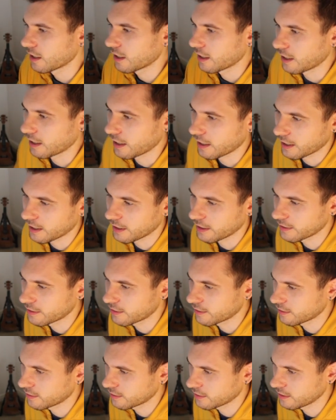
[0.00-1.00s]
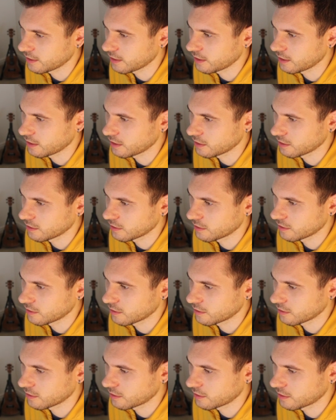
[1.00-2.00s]
I had the
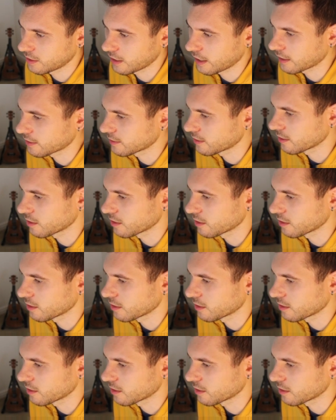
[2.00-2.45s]
text